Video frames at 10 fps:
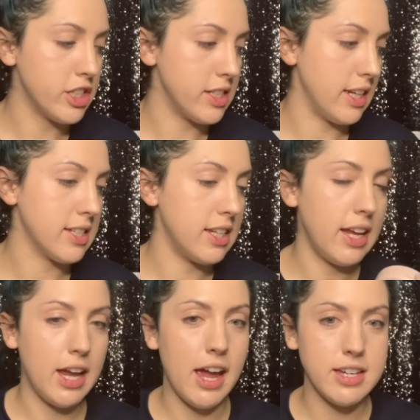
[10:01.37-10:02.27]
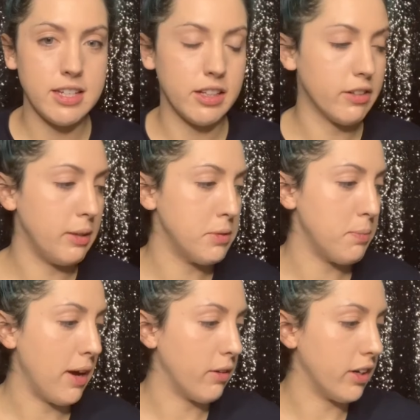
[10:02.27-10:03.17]
sticks. Today I did the cream to
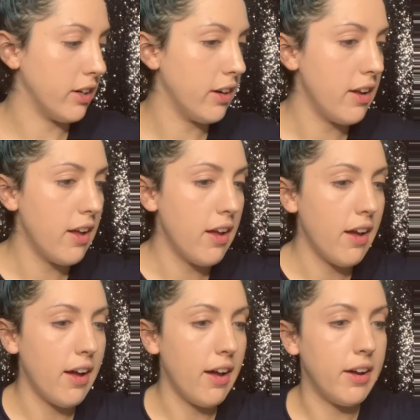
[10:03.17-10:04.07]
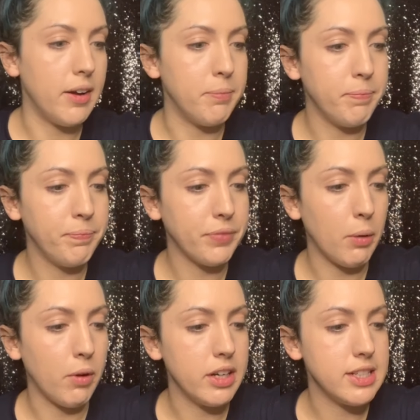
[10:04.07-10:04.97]
powder. I
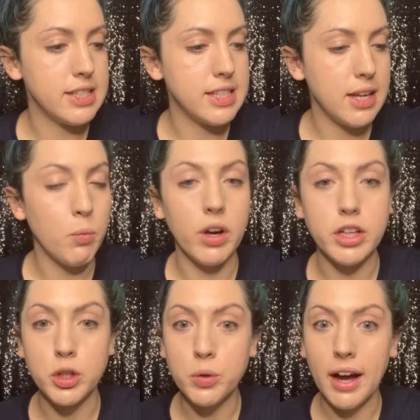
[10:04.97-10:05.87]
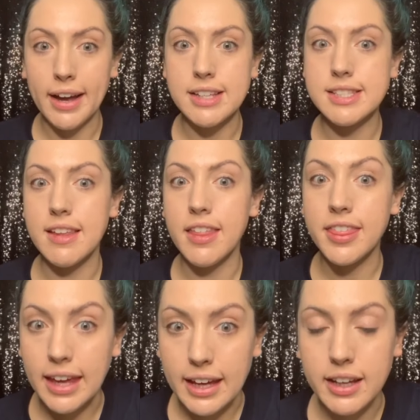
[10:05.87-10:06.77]
wanted to see what you guys
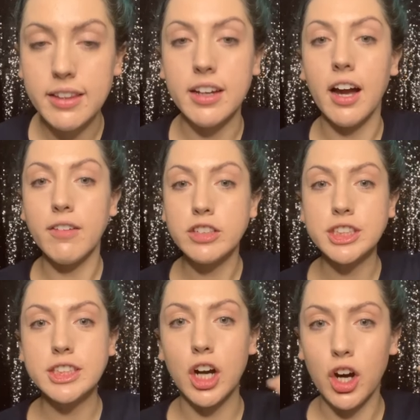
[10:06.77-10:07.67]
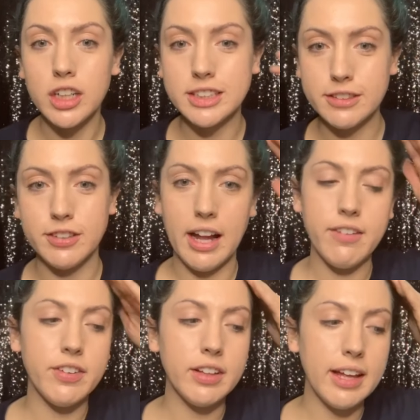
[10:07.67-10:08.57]
think. The coverages are different. I
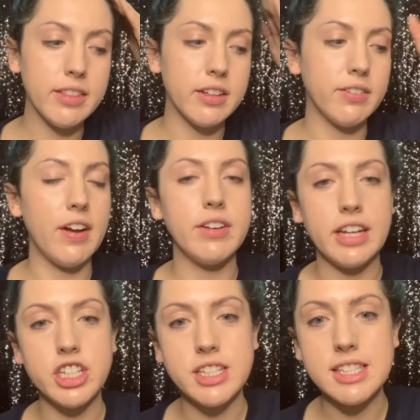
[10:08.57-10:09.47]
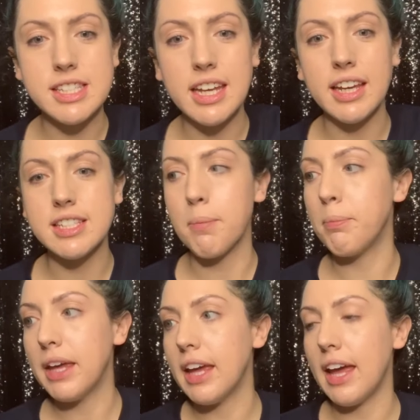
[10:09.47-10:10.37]
feel like the foundation stick is a
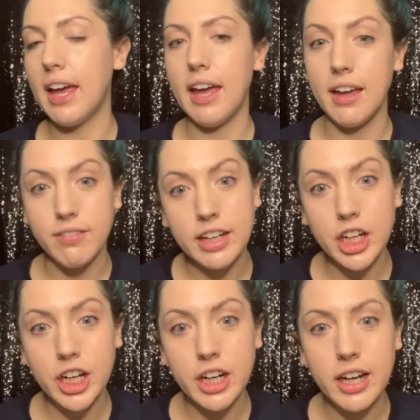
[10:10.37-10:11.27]
bit heavier,